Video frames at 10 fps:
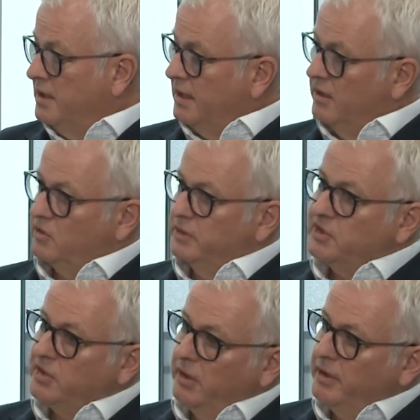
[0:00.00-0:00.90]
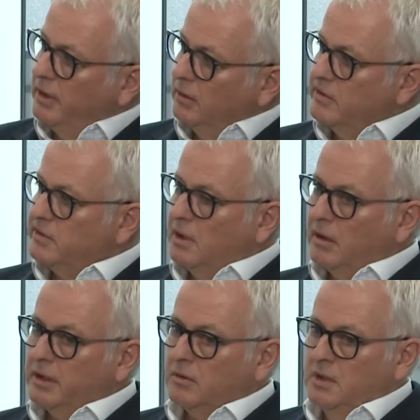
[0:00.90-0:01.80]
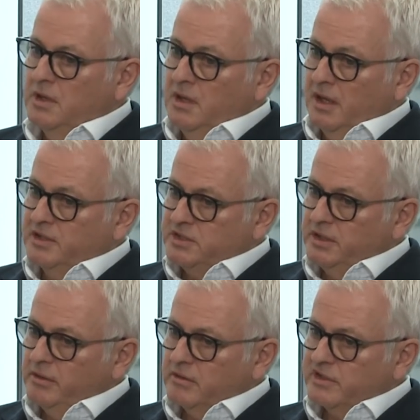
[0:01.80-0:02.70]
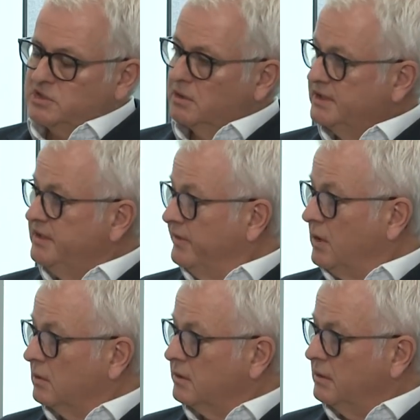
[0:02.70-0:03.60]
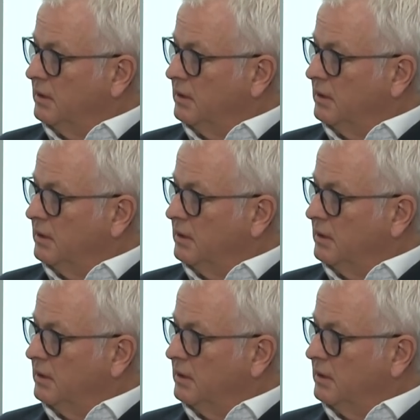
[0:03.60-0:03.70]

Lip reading: Is there a turnaround scenario? And turnarounds are jolly difficult,